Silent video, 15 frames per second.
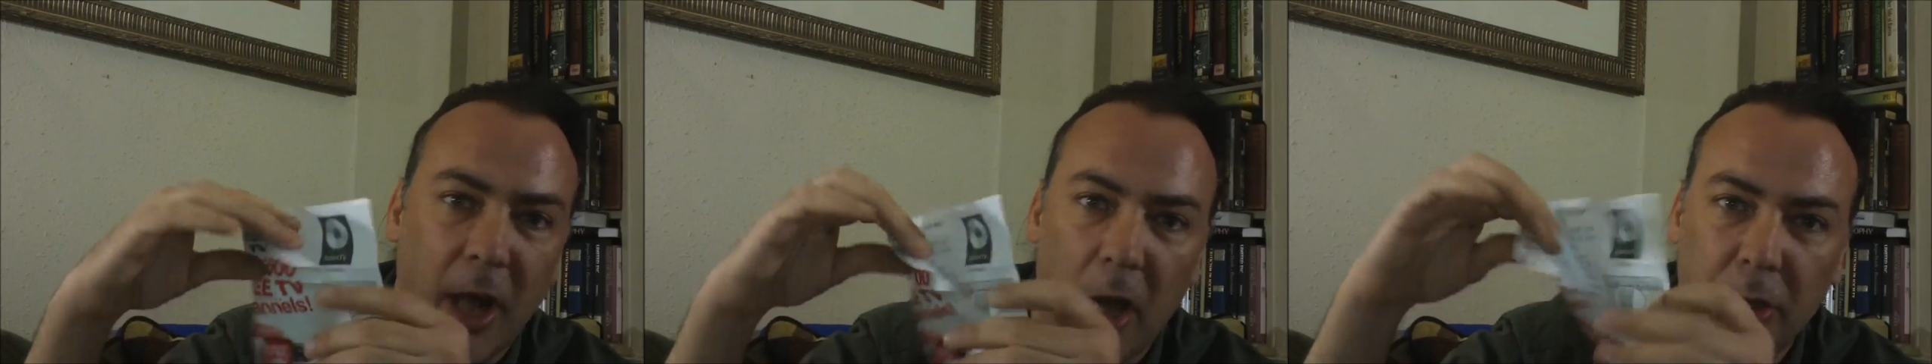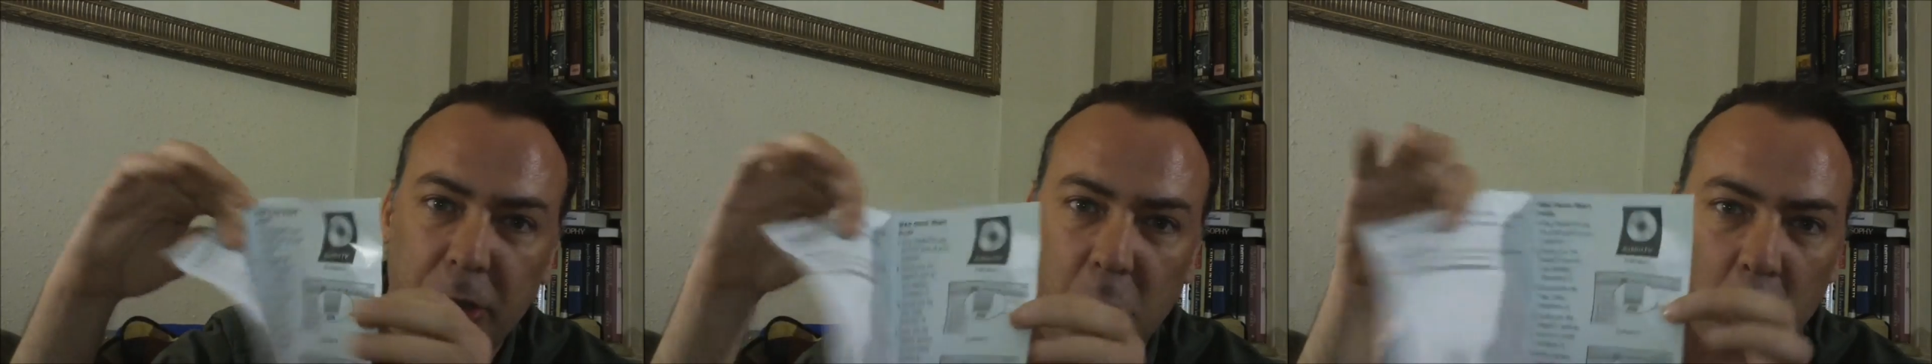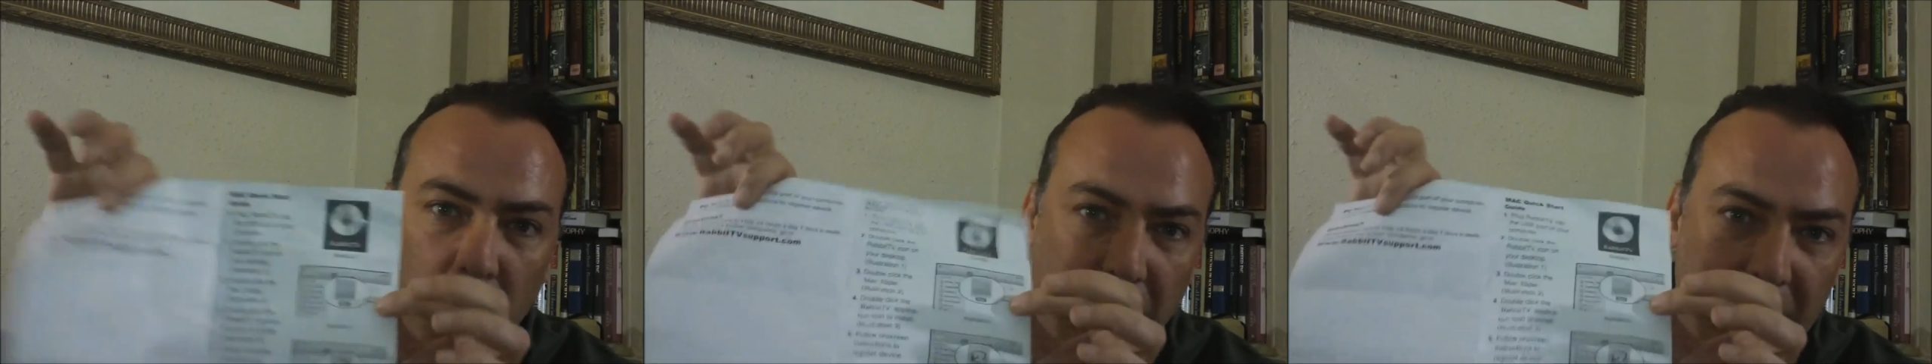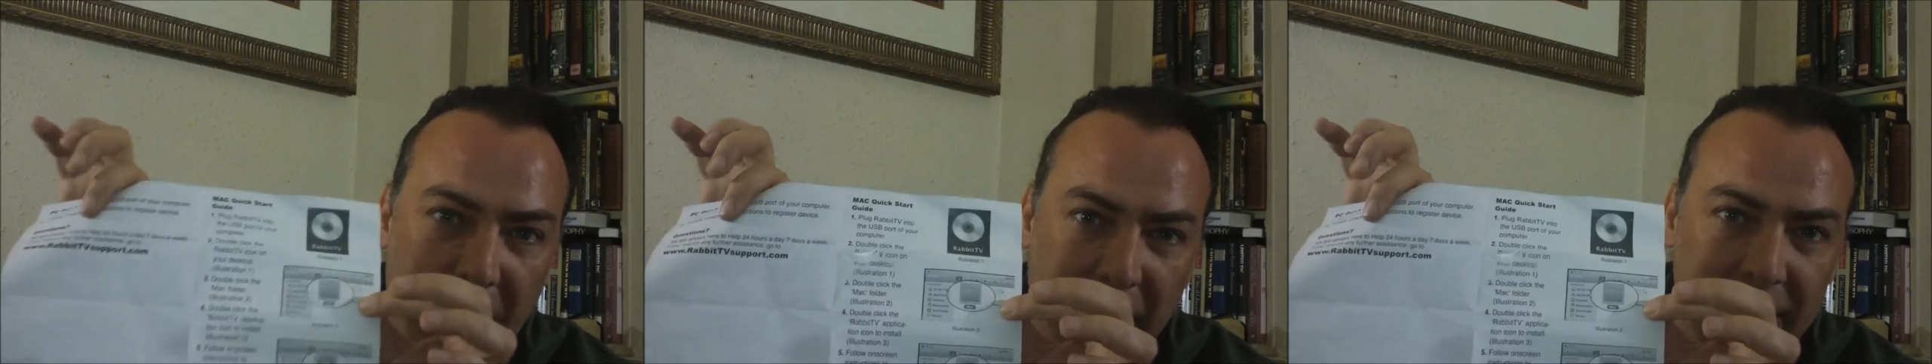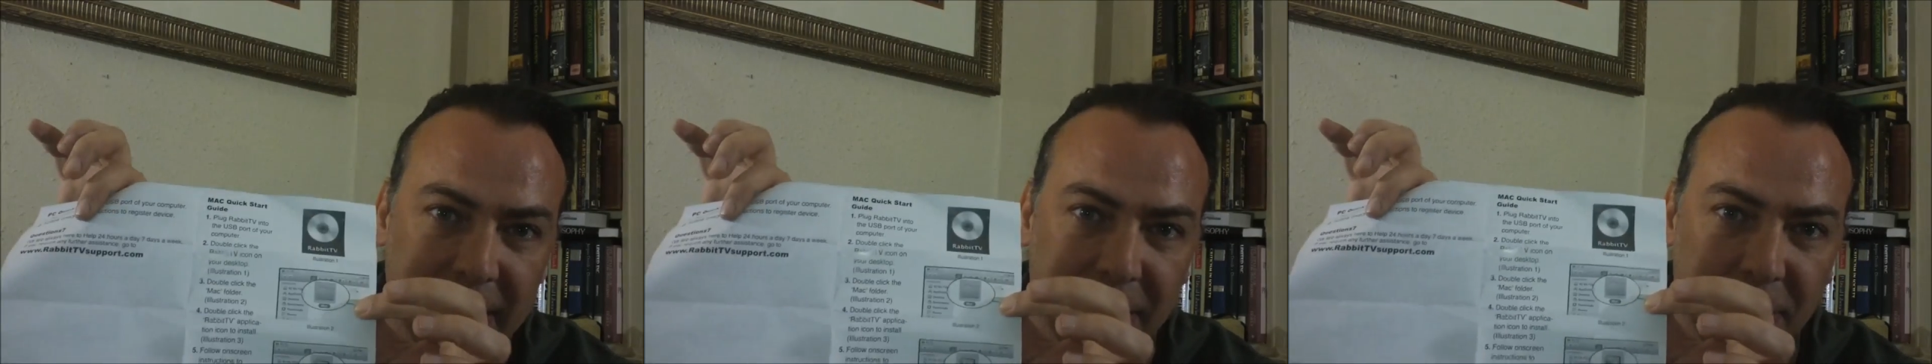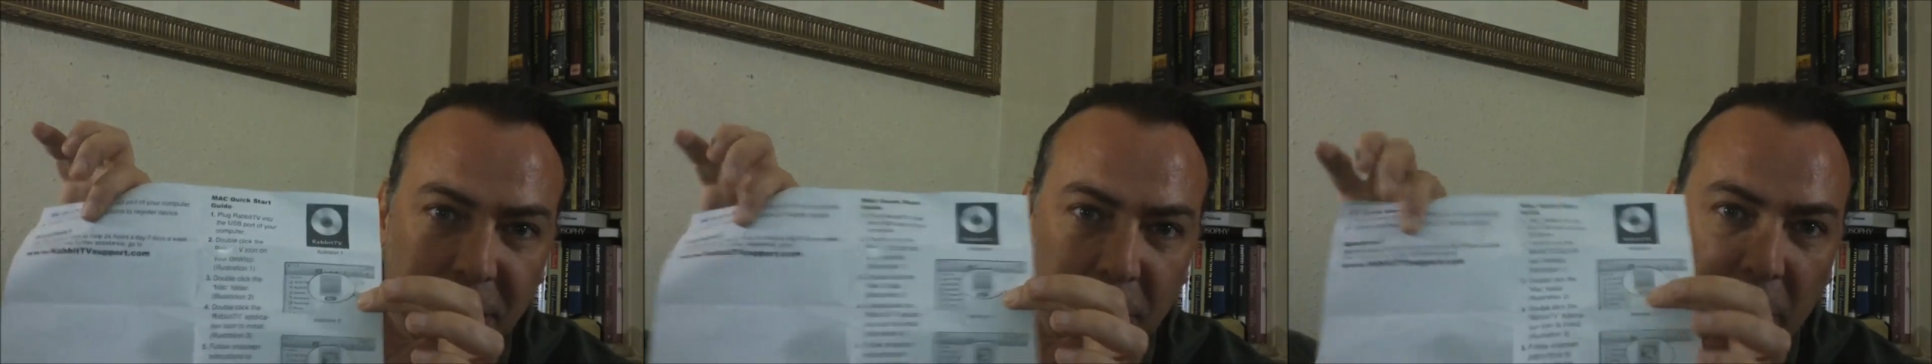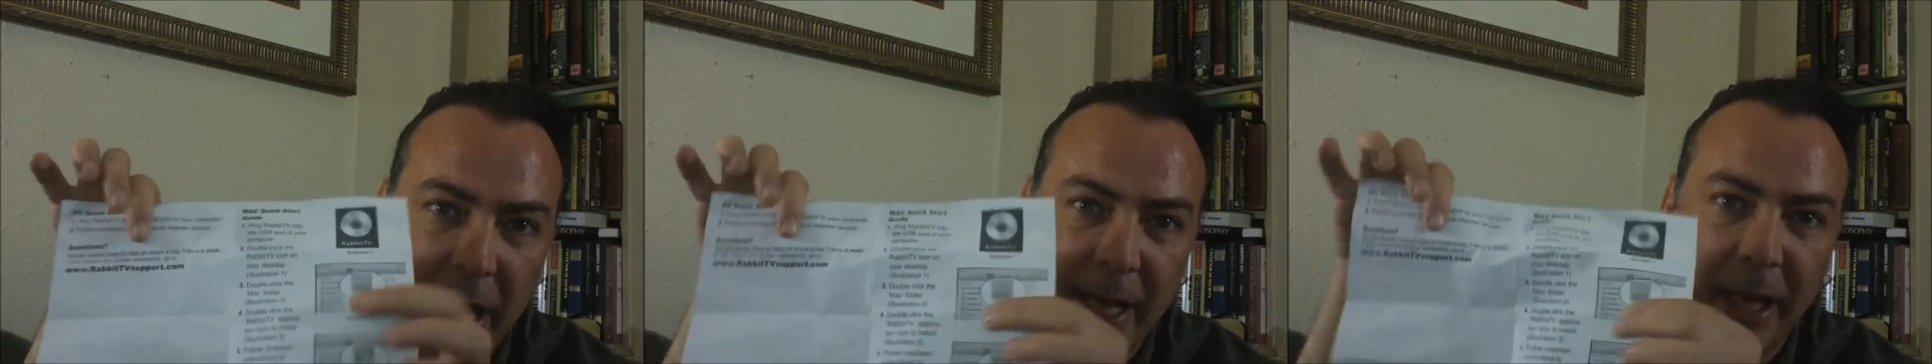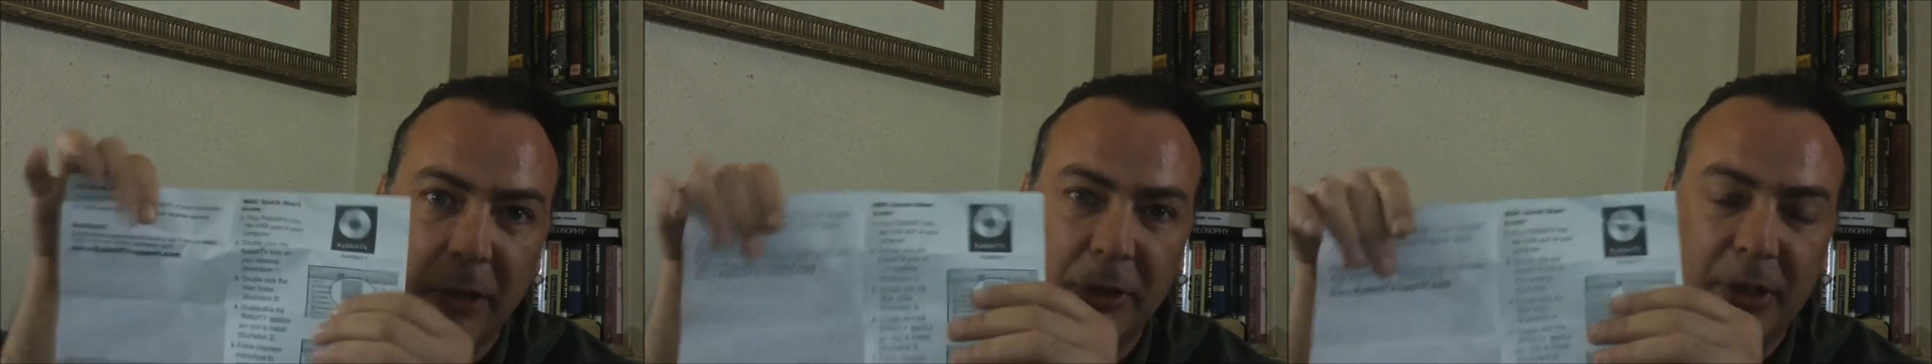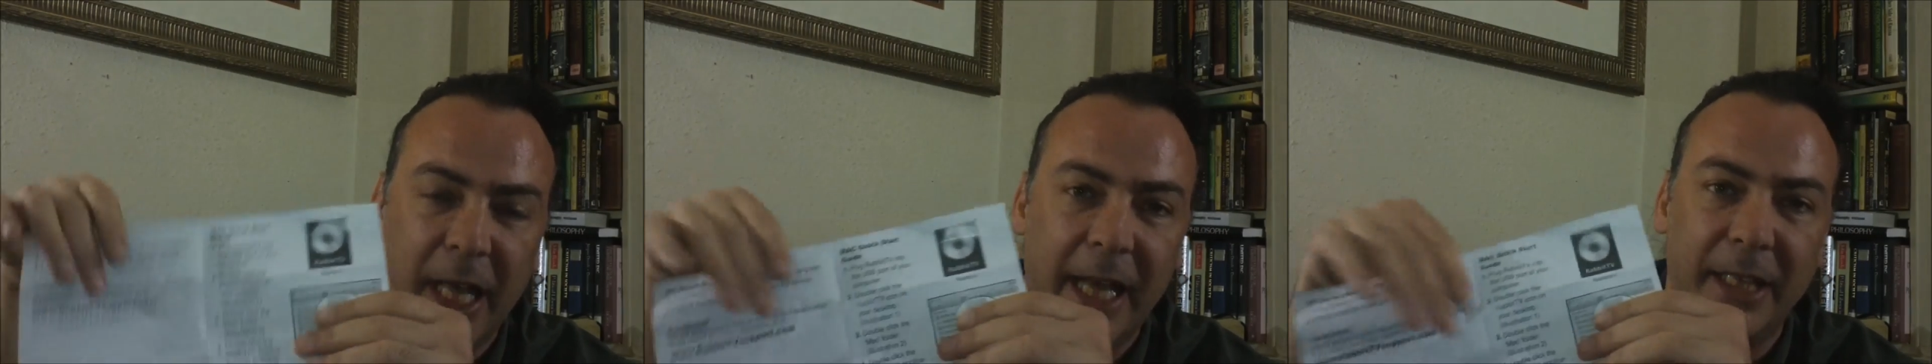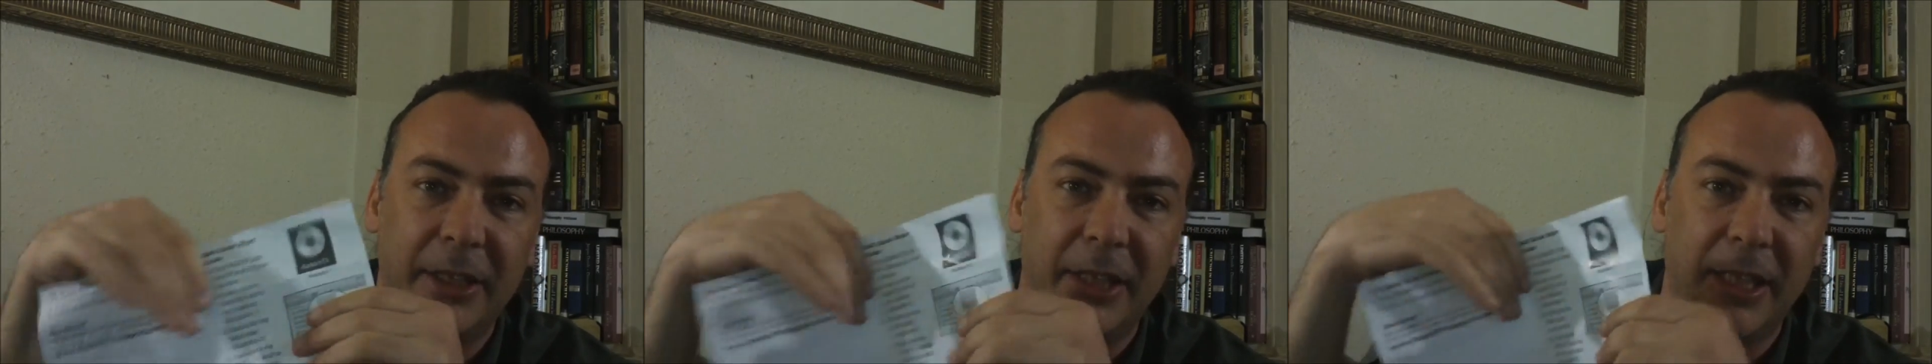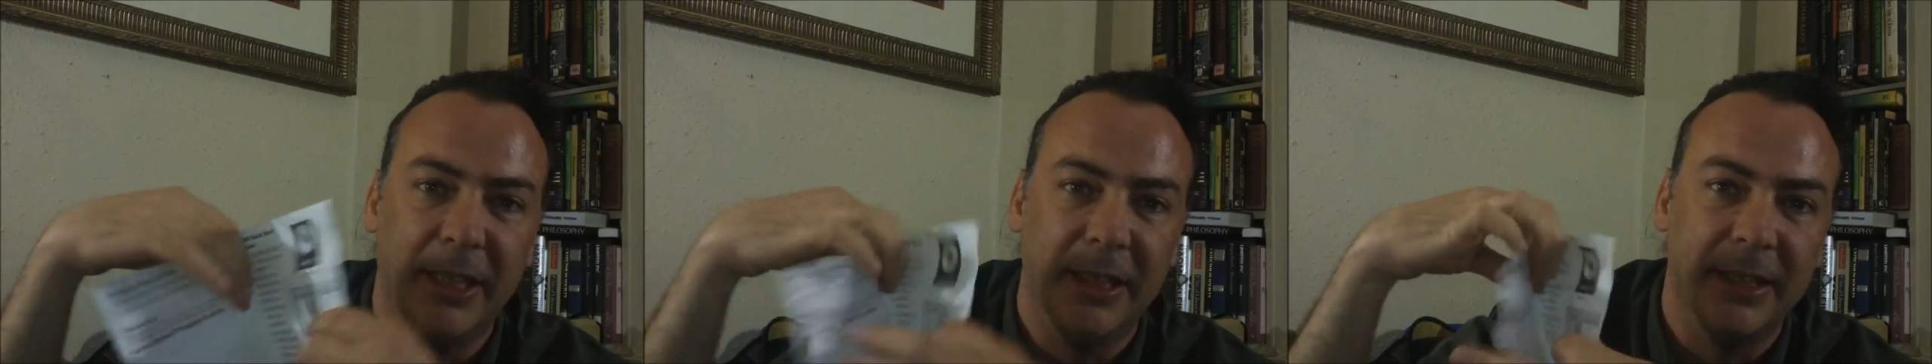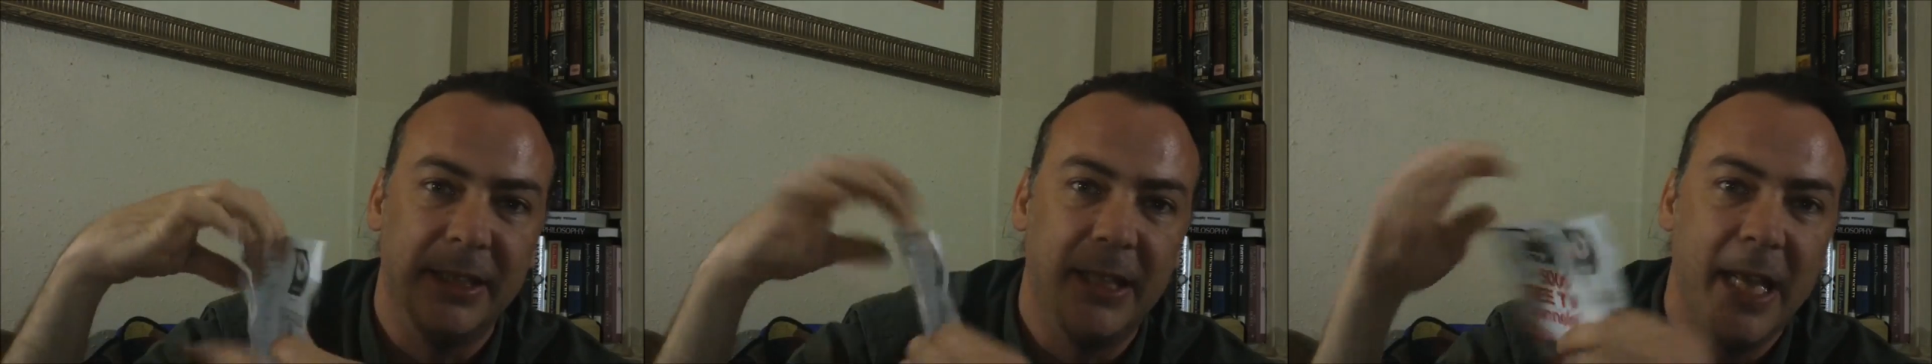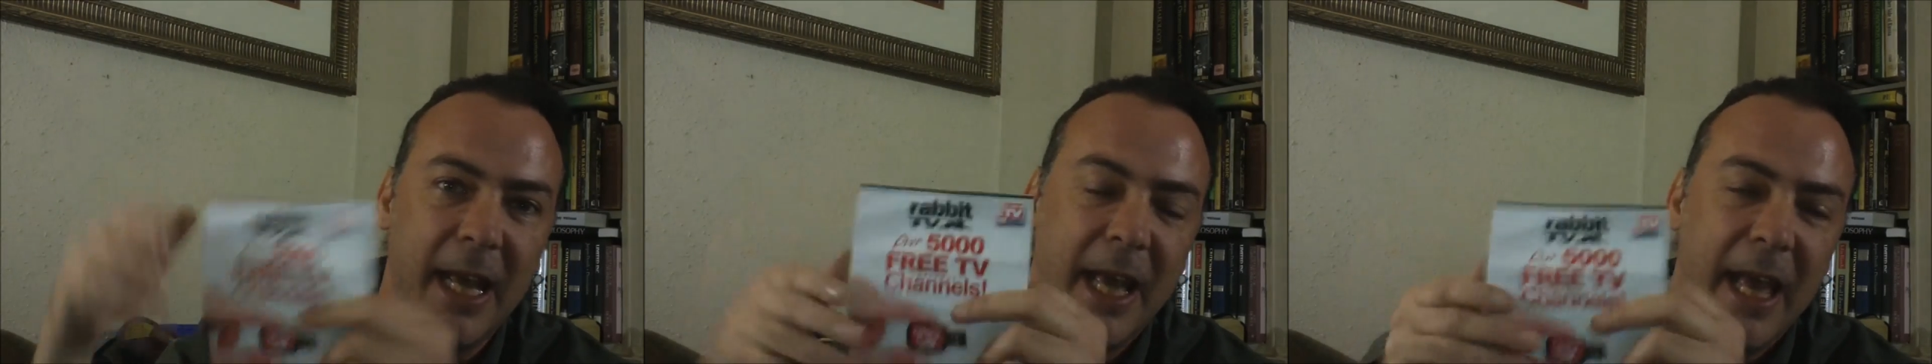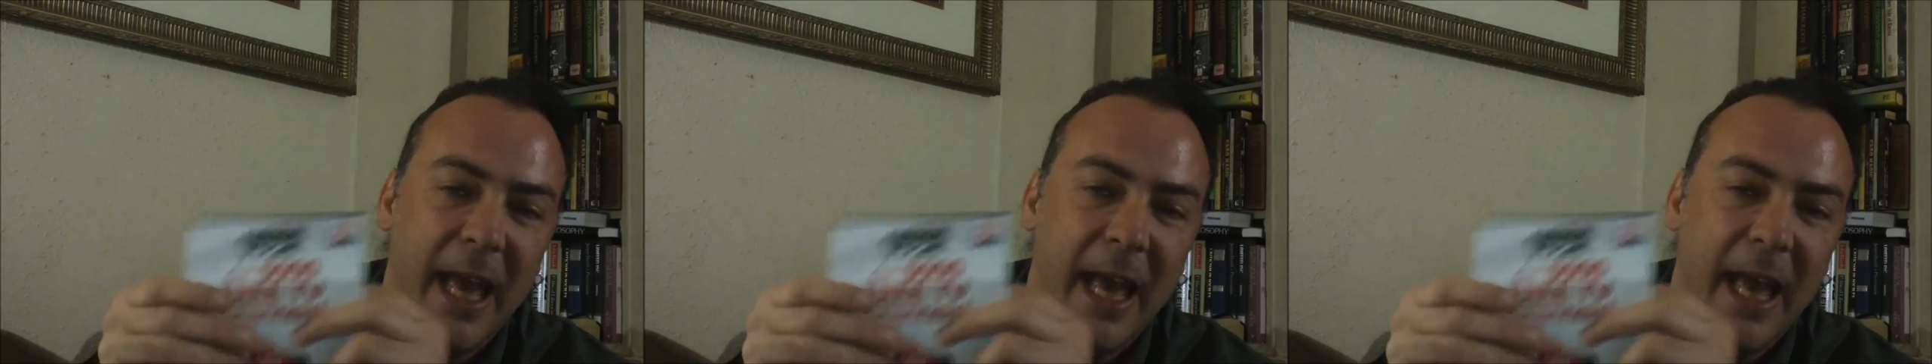It also organizes your radio stations